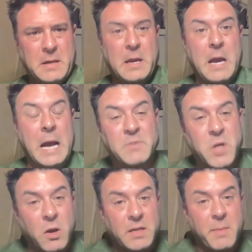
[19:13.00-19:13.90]
I'm
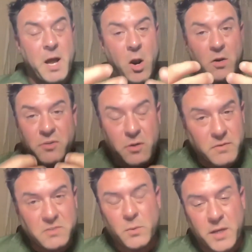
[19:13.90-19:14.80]
talking about our
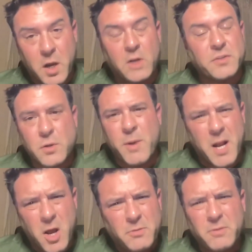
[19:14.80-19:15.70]
service only costing you
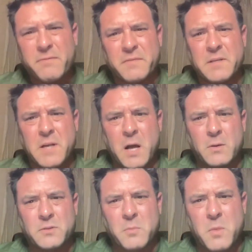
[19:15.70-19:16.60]
about
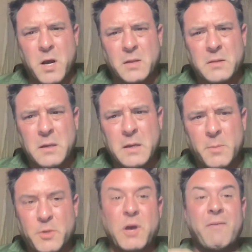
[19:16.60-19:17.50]
$150 a month,
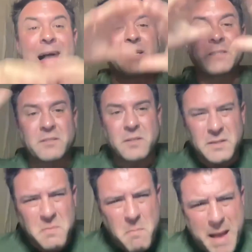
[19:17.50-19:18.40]
but you have access to
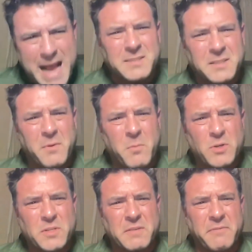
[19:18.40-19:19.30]
this massive
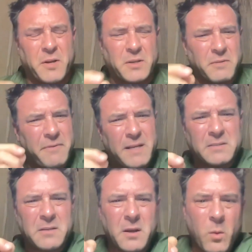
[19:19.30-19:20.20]
emergency fund to
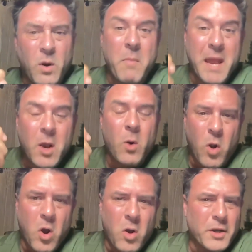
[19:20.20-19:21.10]
fix what may go
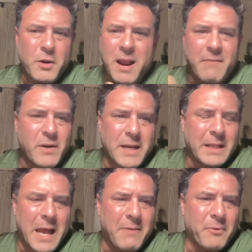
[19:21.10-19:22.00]
wrong in your everyday
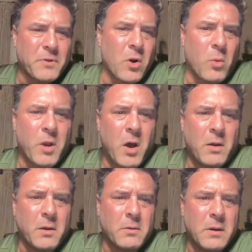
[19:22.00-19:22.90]
life with your home and
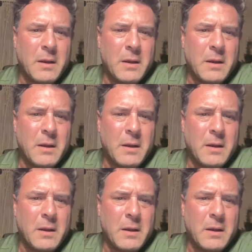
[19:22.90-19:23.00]
auto.